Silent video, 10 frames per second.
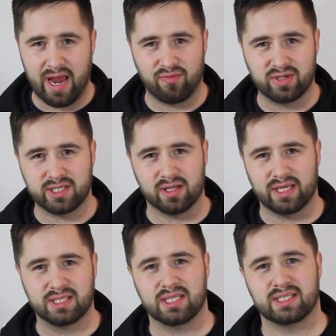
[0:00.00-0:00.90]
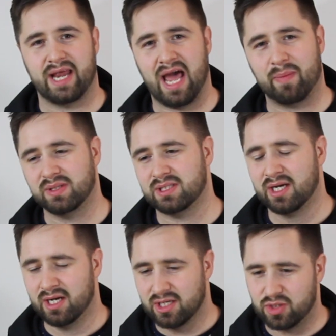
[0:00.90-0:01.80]
every single instance that happens,
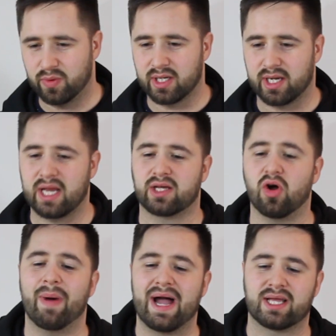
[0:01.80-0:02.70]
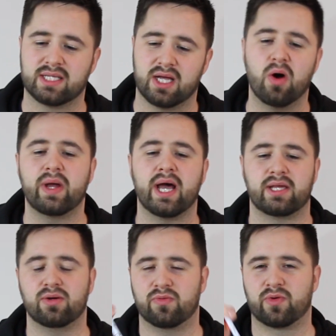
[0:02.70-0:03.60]
so you can kind of go back and say, oh yeah,
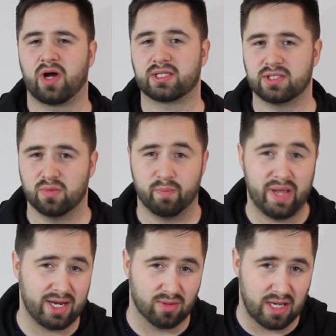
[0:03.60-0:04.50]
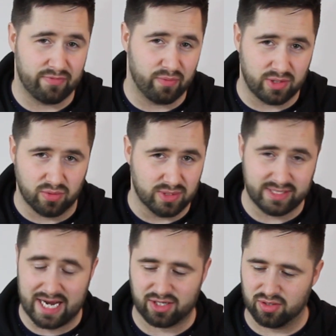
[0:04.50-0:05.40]
you forgot to pay your life when you
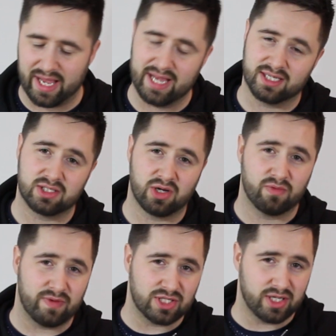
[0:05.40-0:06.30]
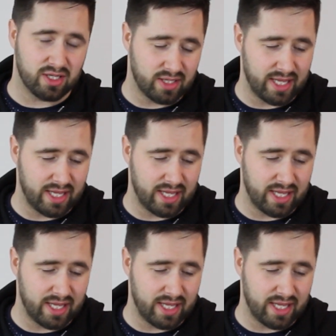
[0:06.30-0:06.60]
sacked your land to go and fetch another